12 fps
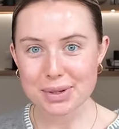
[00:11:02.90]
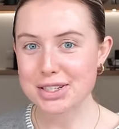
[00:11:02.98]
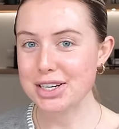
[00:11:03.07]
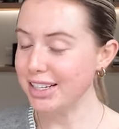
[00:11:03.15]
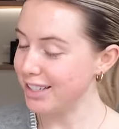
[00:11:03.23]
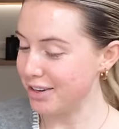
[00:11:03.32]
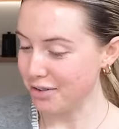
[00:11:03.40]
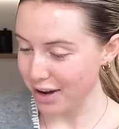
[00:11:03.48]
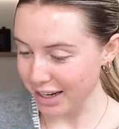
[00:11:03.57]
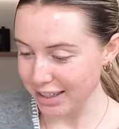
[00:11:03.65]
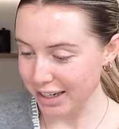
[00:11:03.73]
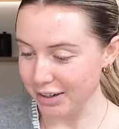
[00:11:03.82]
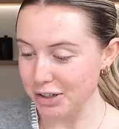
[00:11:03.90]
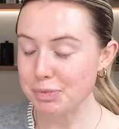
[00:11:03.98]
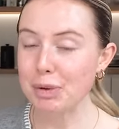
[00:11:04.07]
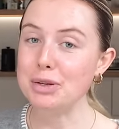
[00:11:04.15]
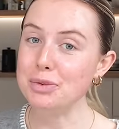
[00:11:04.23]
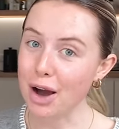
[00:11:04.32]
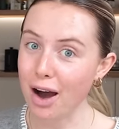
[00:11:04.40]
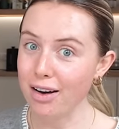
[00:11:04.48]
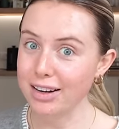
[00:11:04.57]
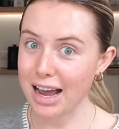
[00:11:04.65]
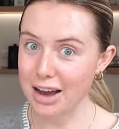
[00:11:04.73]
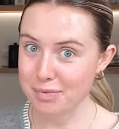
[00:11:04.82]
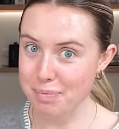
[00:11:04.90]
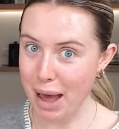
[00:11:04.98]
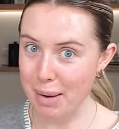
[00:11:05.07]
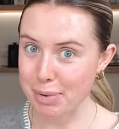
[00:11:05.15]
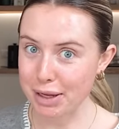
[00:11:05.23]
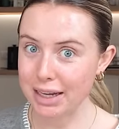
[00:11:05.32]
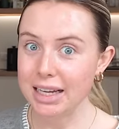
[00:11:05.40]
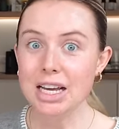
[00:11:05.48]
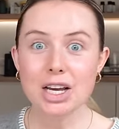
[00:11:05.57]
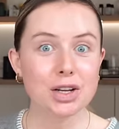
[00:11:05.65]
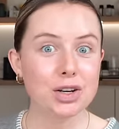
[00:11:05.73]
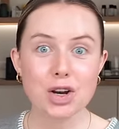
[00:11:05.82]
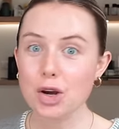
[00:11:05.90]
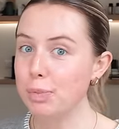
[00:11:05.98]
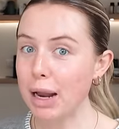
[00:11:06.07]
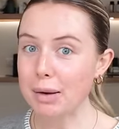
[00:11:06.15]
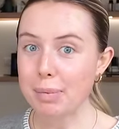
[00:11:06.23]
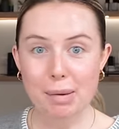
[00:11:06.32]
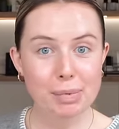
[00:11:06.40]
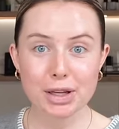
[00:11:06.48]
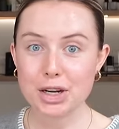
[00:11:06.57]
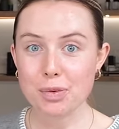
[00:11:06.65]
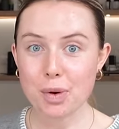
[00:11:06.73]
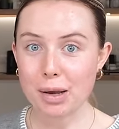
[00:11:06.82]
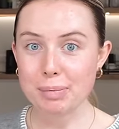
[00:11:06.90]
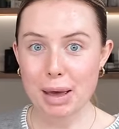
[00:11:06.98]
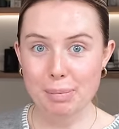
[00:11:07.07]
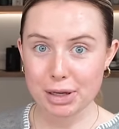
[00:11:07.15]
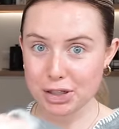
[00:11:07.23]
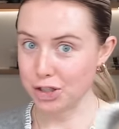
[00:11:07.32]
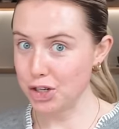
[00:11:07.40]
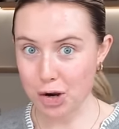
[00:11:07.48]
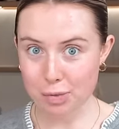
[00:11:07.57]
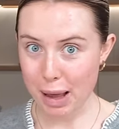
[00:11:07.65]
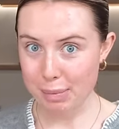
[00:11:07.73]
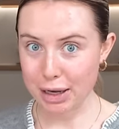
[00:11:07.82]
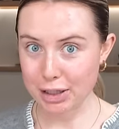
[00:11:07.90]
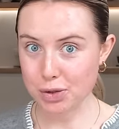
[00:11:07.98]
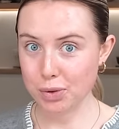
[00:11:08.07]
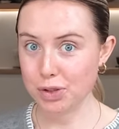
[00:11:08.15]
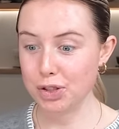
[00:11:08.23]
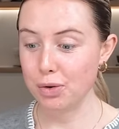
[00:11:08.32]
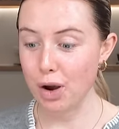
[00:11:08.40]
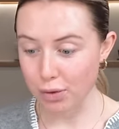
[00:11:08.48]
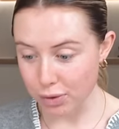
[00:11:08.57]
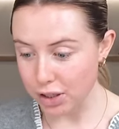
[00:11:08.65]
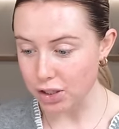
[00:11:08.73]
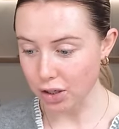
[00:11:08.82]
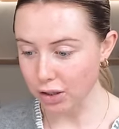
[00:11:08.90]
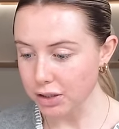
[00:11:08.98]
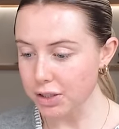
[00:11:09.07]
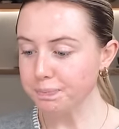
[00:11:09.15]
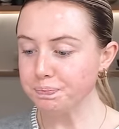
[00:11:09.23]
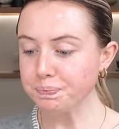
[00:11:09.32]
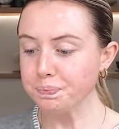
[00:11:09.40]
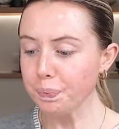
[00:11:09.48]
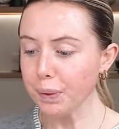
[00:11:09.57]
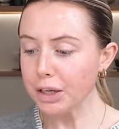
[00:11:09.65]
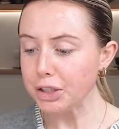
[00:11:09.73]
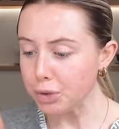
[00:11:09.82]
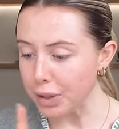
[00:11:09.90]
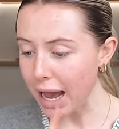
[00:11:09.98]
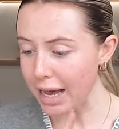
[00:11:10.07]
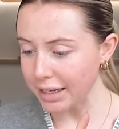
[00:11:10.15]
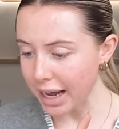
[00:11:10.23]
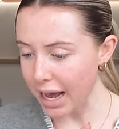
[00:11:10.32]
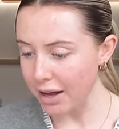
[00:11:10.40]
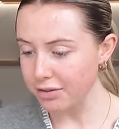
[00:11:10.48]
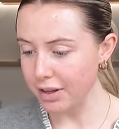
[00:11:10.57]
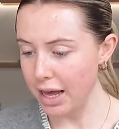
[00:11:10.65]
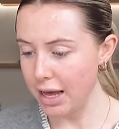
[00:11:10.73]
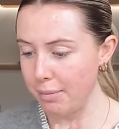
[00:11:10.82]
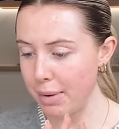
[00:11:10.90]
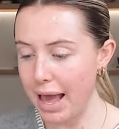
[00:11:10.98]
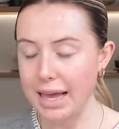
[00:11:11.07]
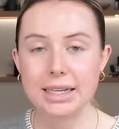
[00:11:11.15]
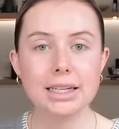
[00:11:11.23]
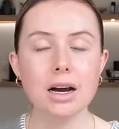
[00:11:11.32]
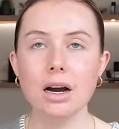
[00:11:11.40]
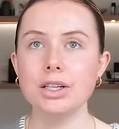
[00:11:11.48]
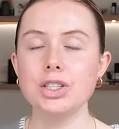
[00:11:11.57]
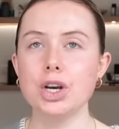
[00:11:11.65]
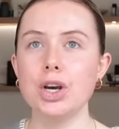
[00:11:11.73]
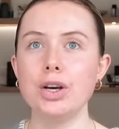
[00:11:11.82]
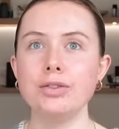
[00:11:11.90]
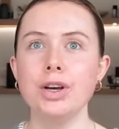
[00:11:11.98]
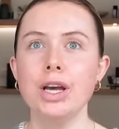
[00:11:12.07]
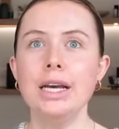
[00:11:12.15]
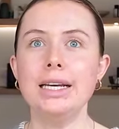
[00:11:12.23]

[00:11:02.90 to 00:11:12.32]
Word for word: which is great news, but you can't have pepper. No black pepper, no white pepper, just no pepper at all. So only salt you can have um, any kind of